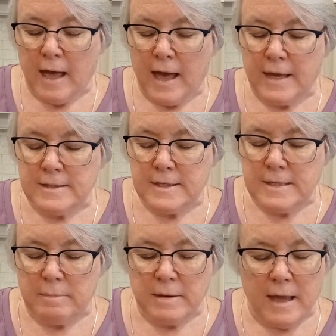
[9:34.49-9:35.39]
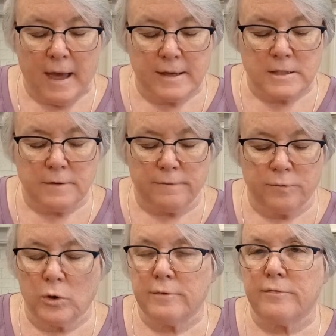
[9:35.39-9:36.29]
and D.W. Hess,
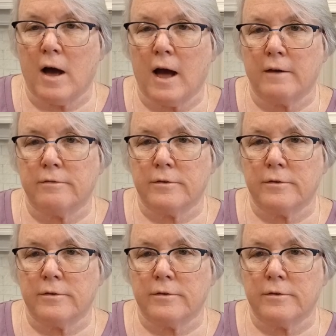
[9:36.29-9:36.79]
45.